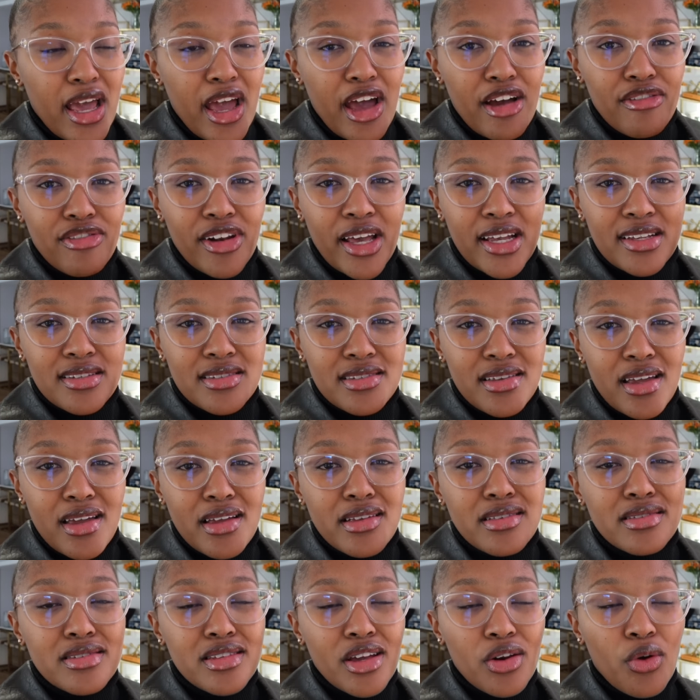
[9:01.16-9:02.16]
have like
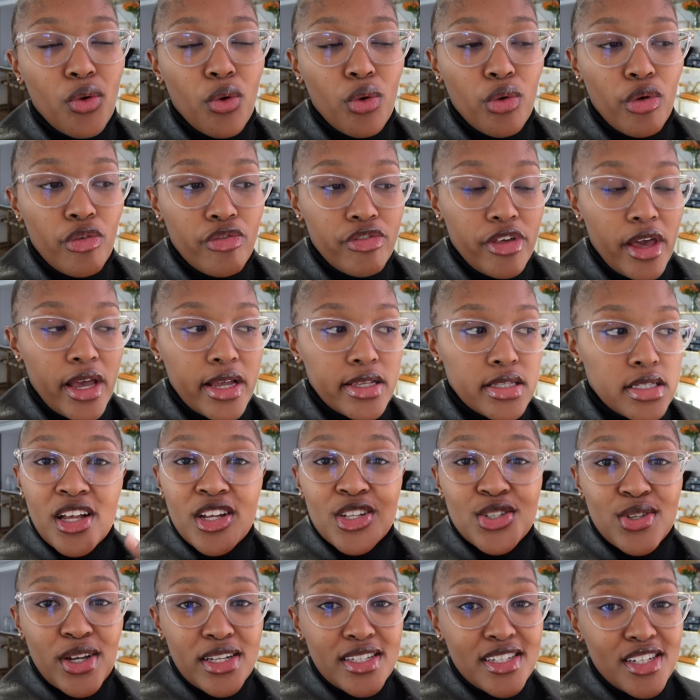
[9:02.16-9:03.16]
stains and all of that
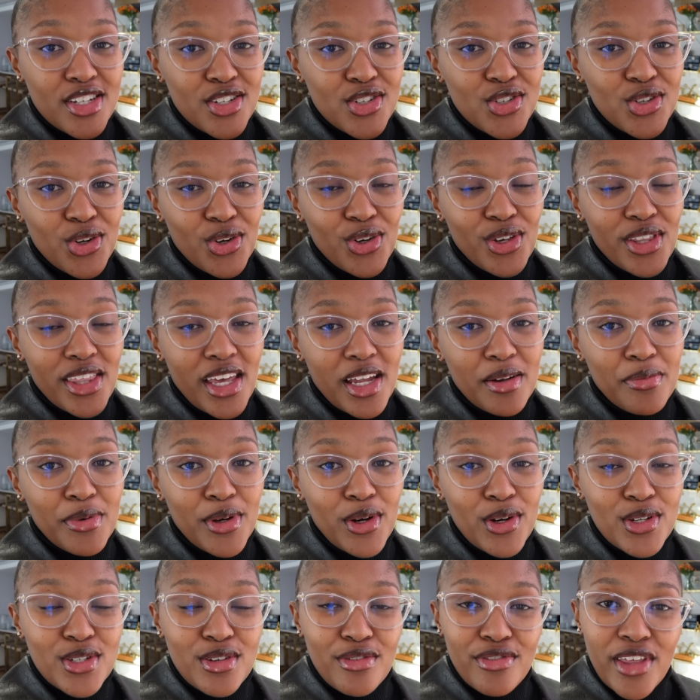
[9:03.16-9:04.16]
so i didn't show you that
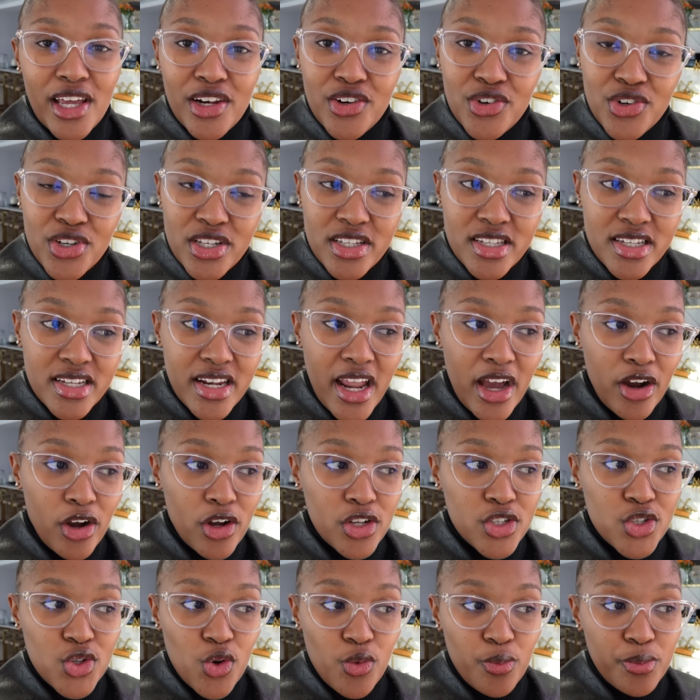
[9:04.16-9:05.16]
because of that reason i
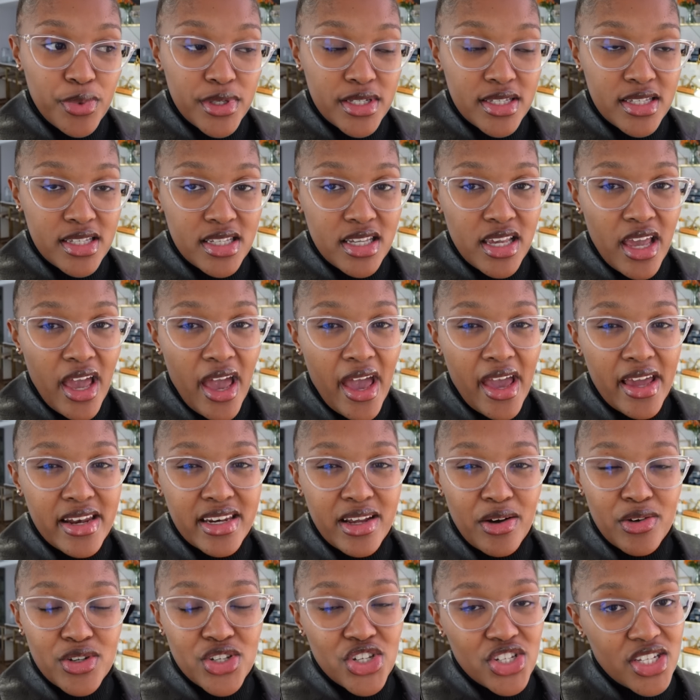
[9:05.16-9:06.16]
got so busy and
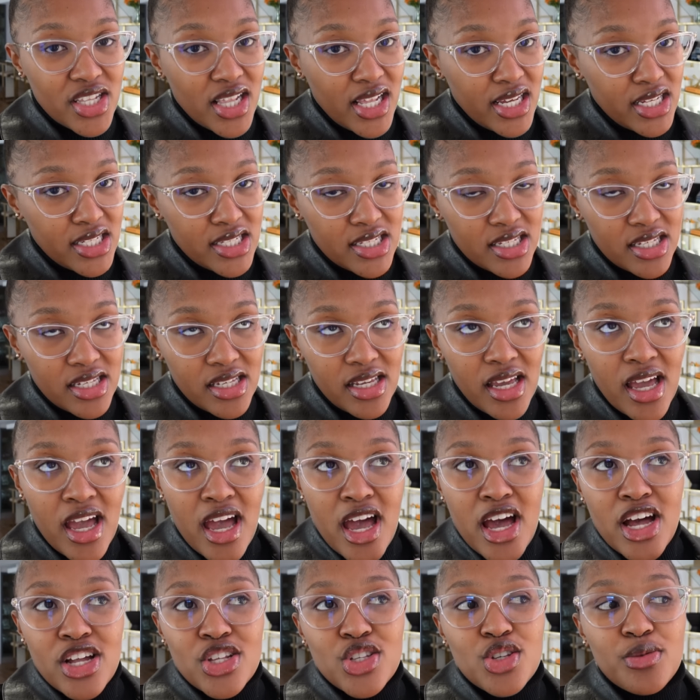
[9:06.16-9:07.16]
i was just lazy
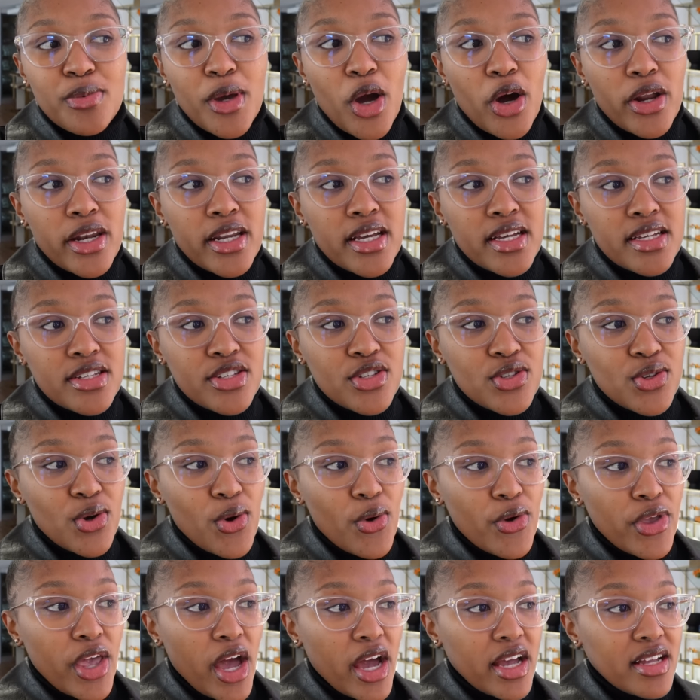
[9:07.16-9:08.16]
to be honest
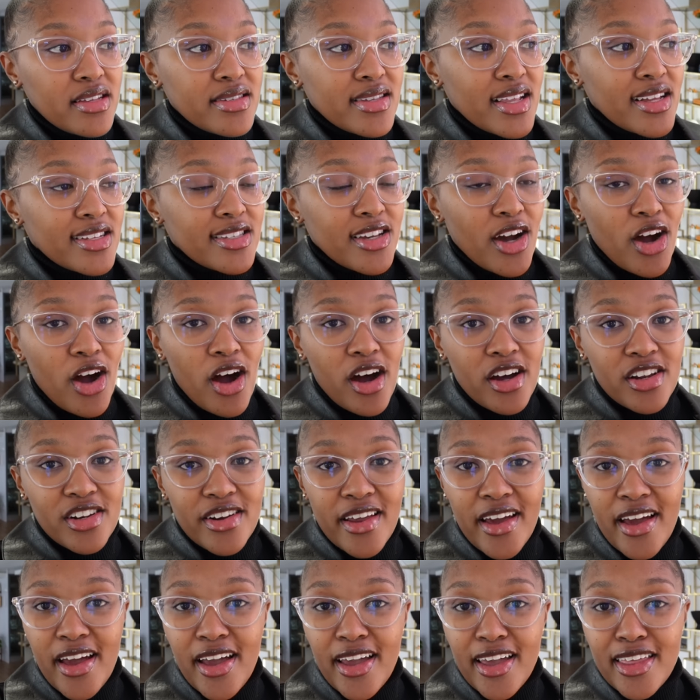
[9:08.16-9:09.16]
so yeah it's later on
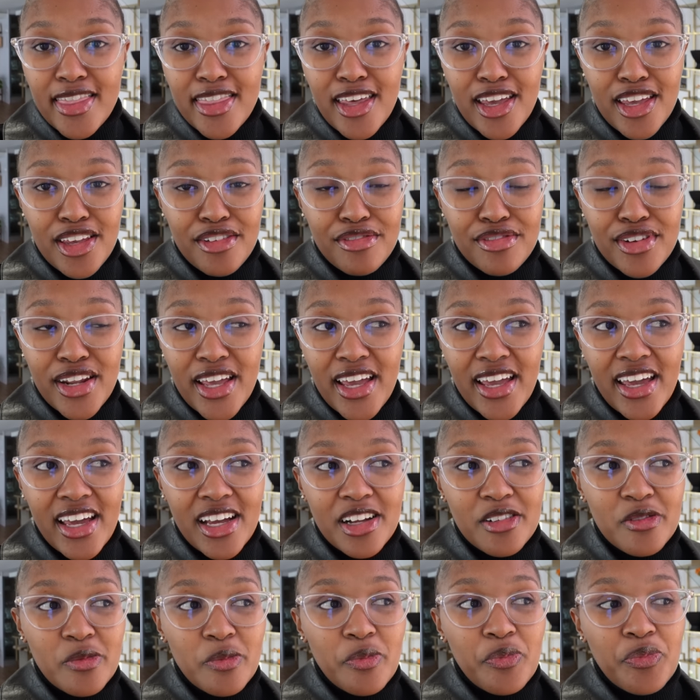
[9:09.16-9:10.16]
in the
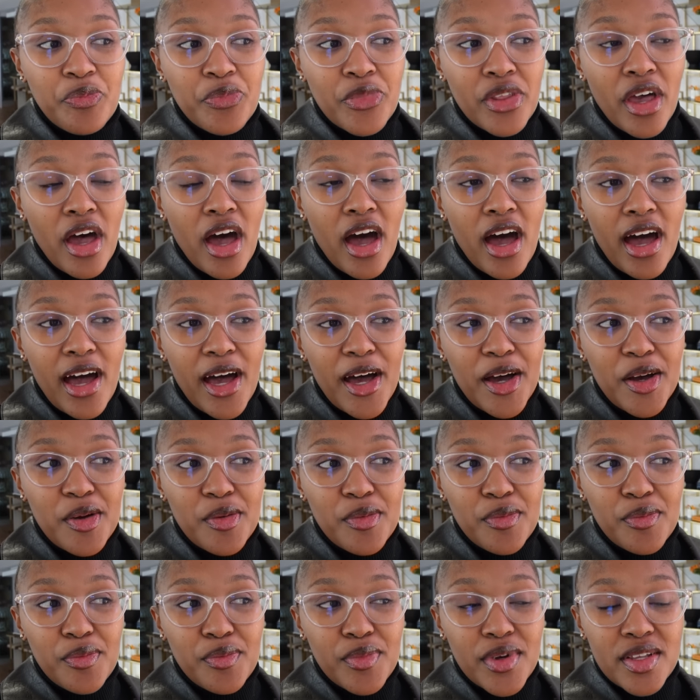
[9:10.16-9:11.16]
evening
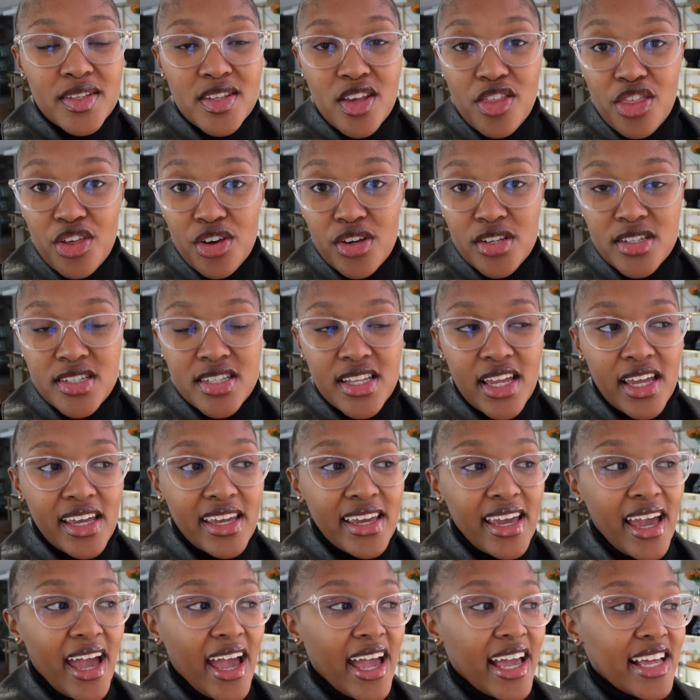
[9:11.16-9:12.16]
um, it's a
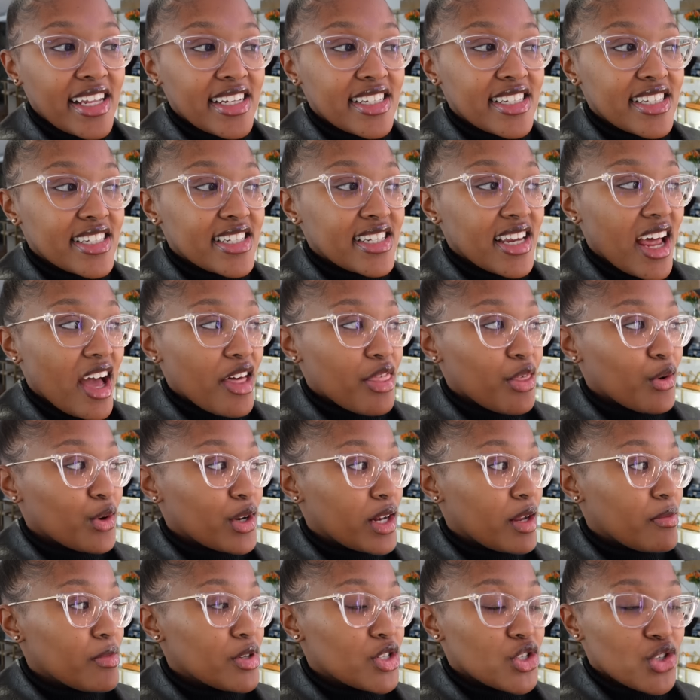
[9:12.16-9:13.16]
Thursday and I
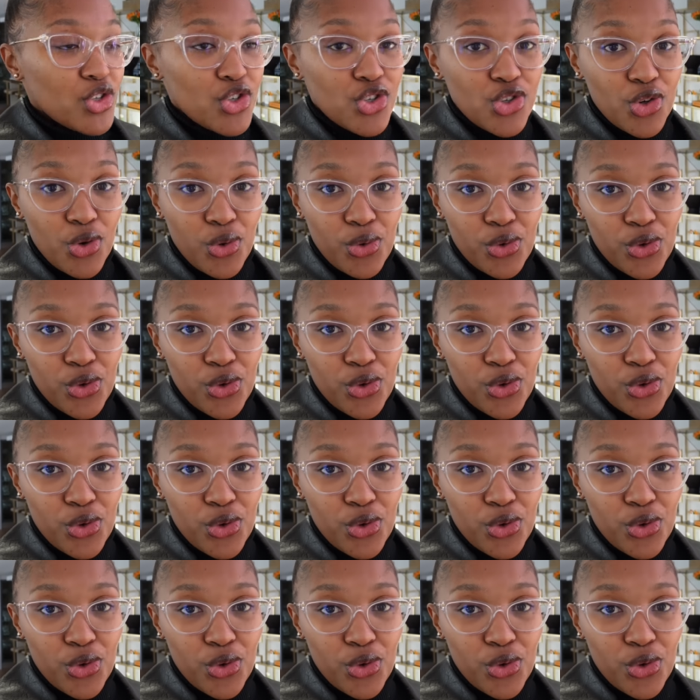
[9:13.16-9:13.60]
thought let me just show